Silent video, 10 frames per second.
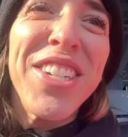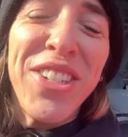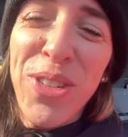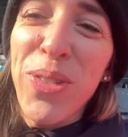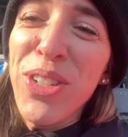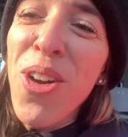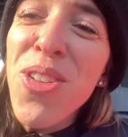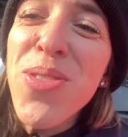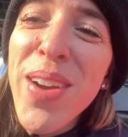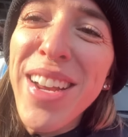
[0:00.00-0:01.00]
She drove us
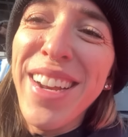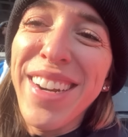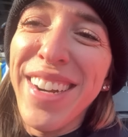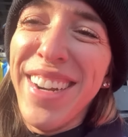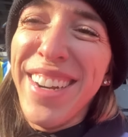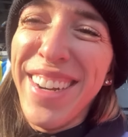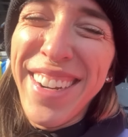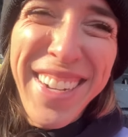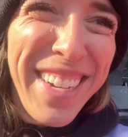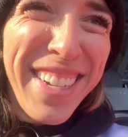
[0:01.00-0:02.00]
all the way here
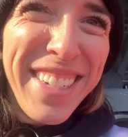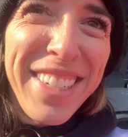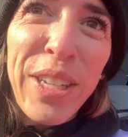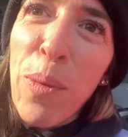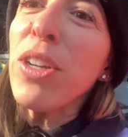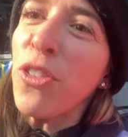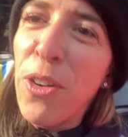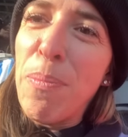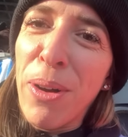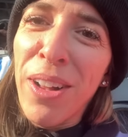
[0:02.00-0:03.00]
to watch
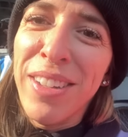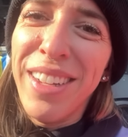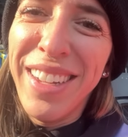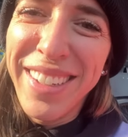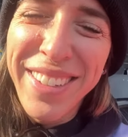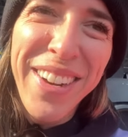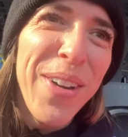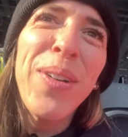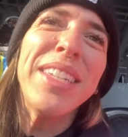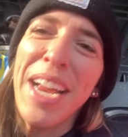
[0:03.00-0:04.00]
football.
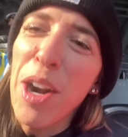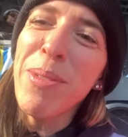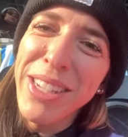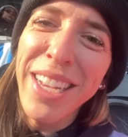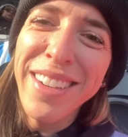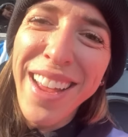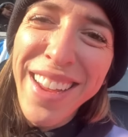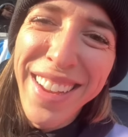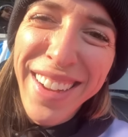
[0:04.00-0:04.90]
What a terrible Sunday.